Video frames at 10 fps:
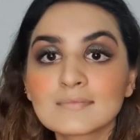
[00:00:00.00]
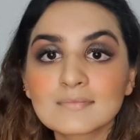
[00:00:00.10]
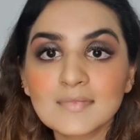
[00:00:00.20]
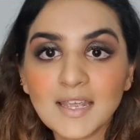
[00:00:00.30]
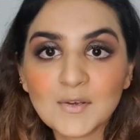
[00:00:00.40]

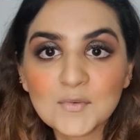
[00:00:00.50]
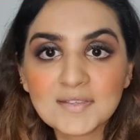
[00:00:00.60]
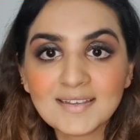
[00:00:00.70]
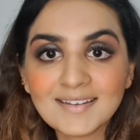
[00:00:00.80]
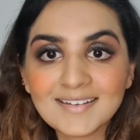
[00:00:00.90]
Can you
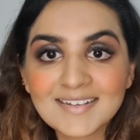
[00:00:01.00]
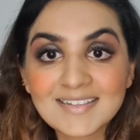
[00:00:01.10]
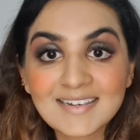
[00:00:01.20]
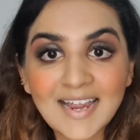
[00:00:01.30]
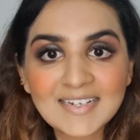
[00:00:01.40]
see it
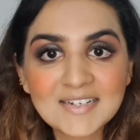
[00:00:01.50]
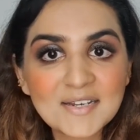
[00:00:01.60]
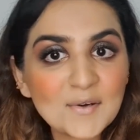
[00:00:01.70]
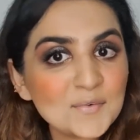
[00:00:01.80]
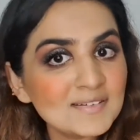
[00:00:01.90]
has lightened
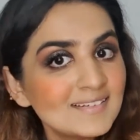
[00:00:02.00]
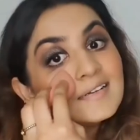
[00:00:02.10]
down?